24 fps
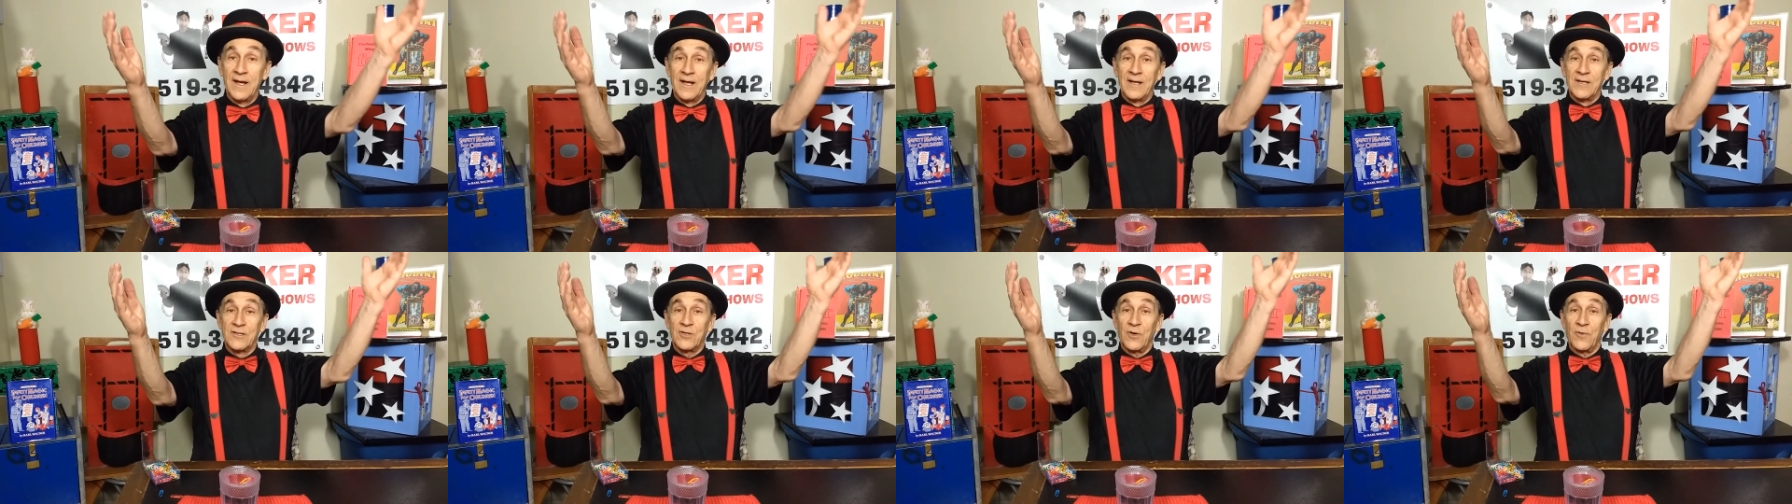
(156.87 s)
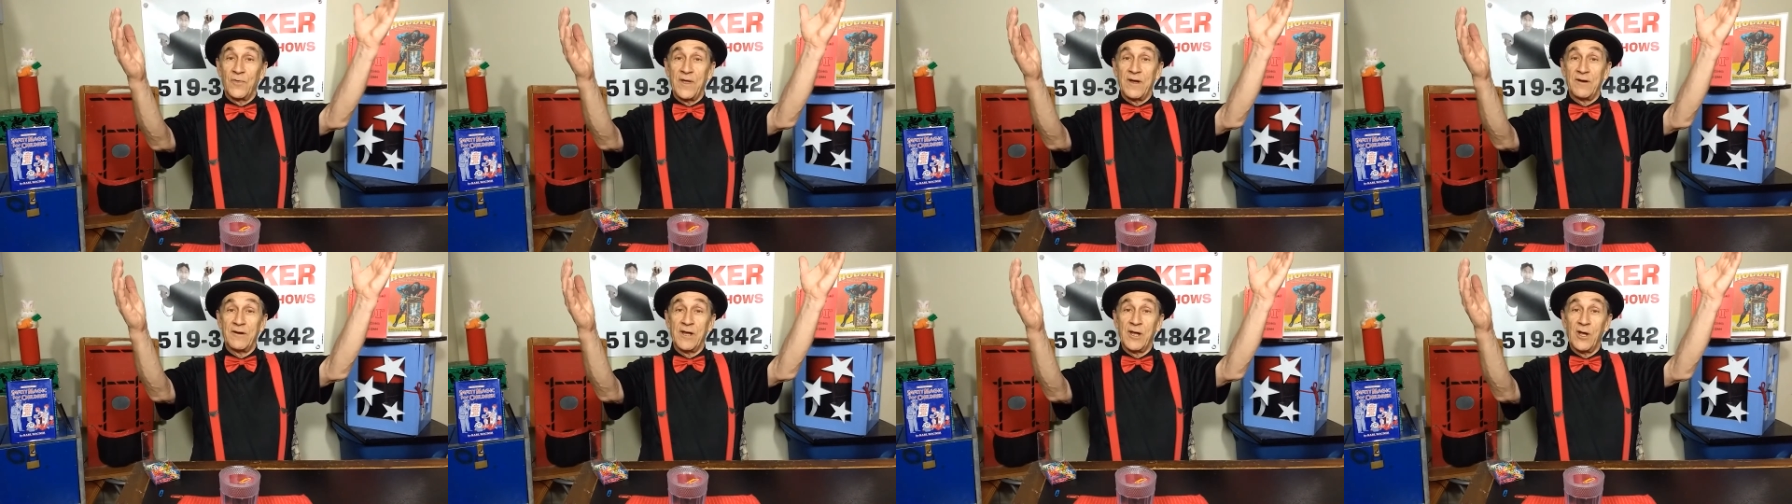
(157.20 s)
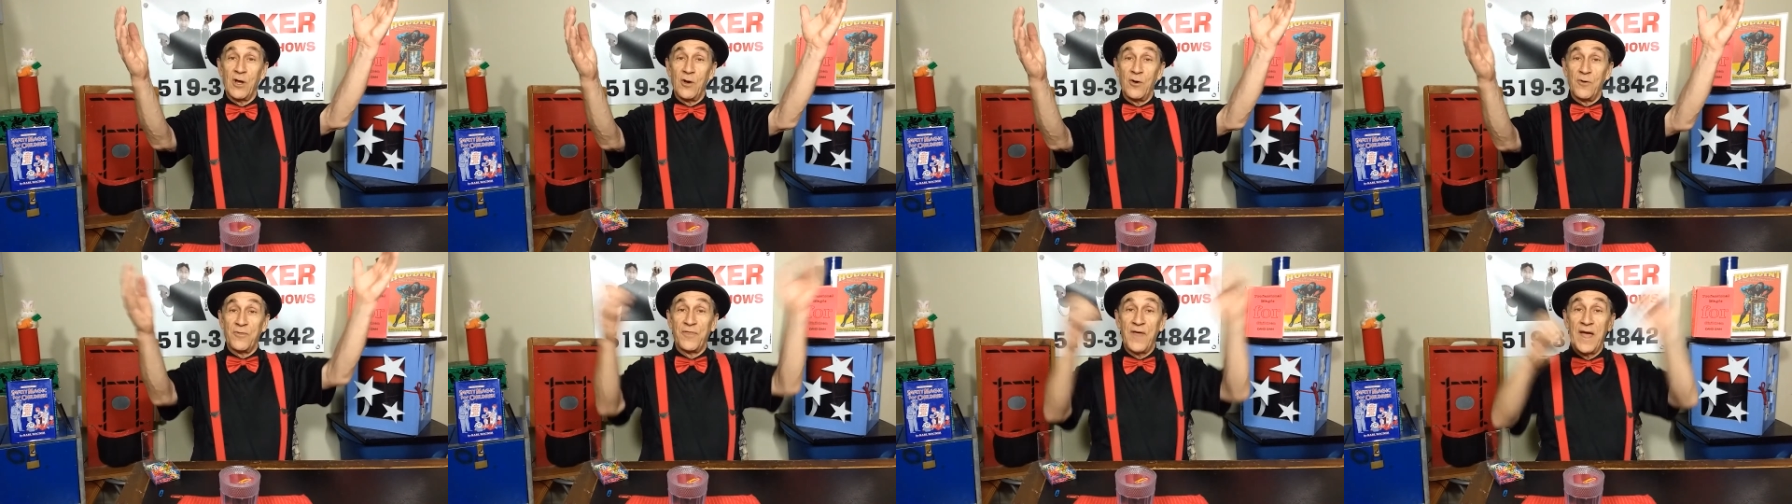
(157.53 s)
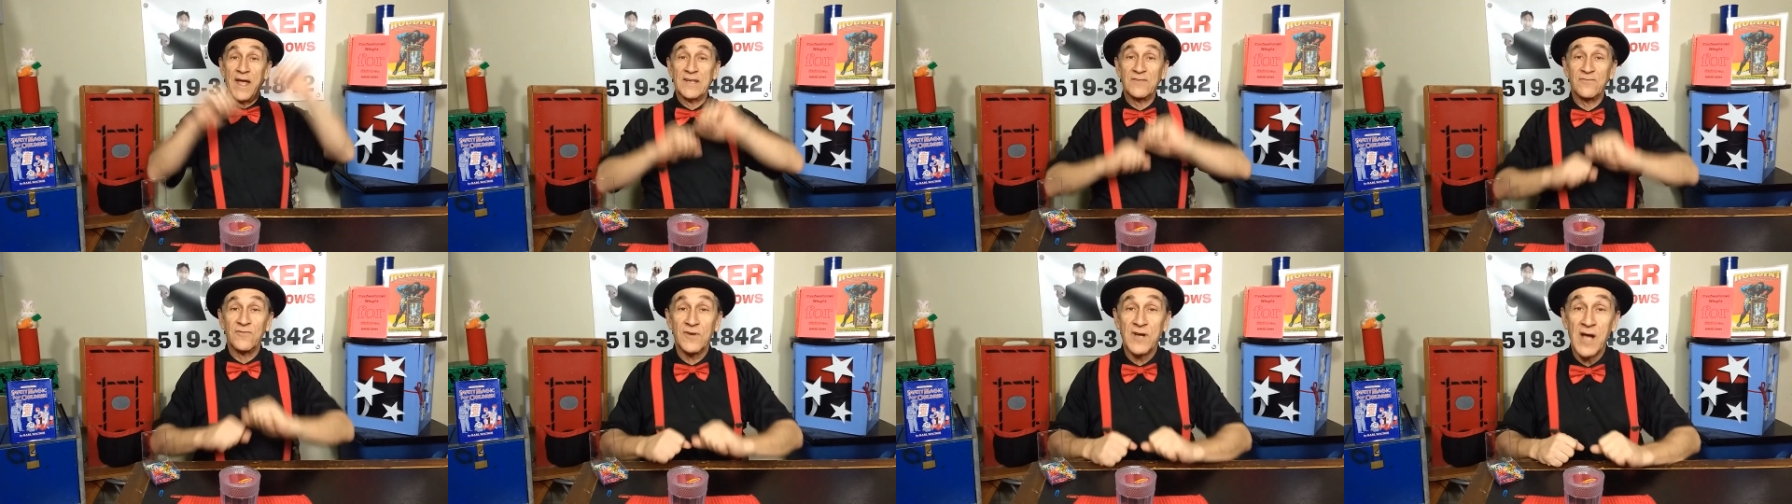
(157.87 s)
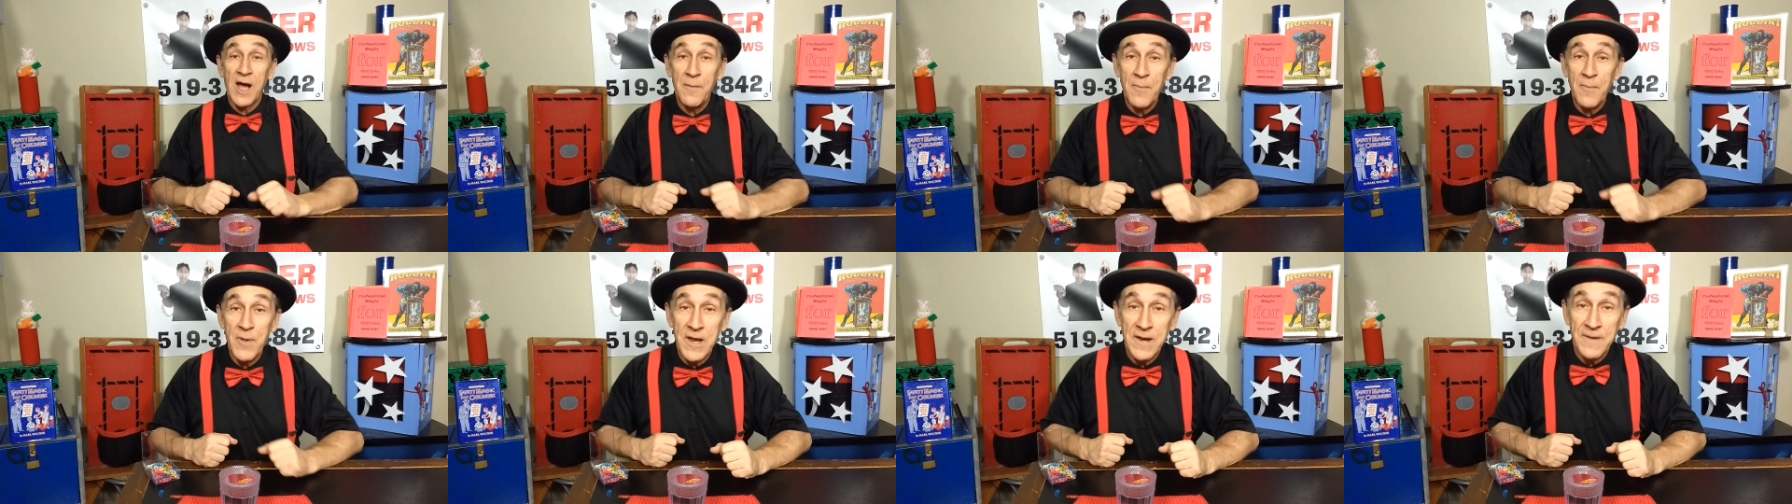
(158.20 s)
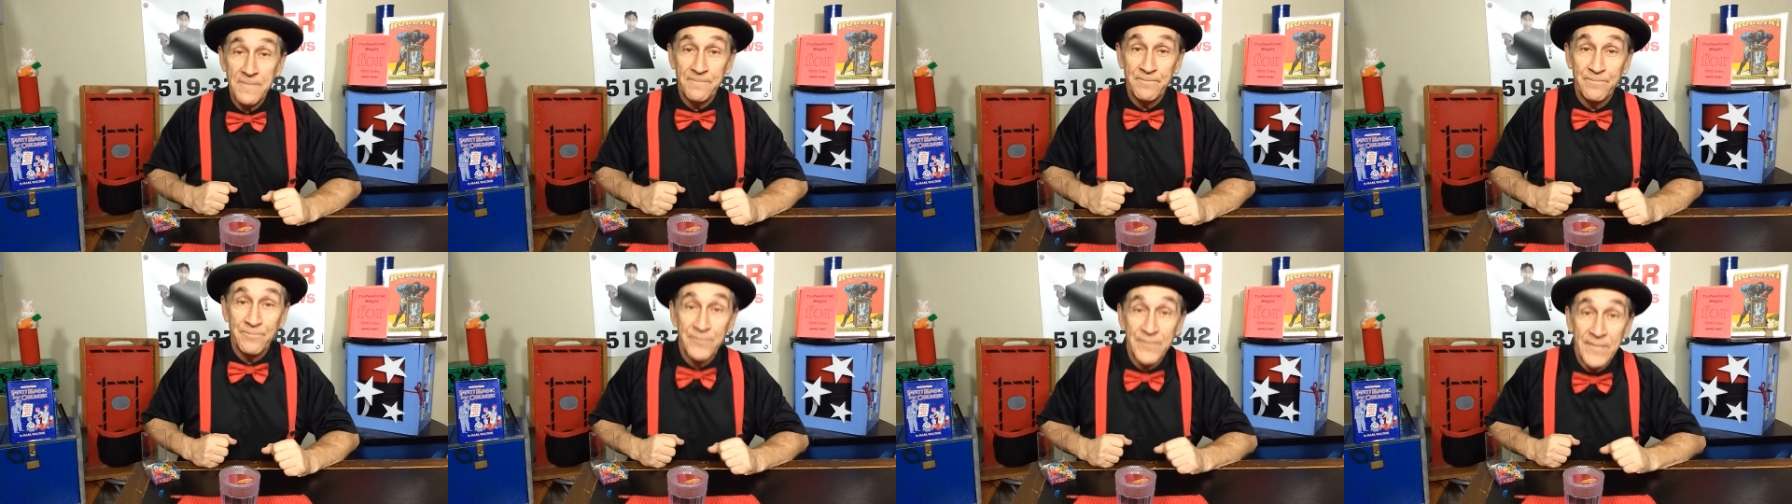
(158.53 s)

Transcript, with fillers: So there you go. Thanks for coming.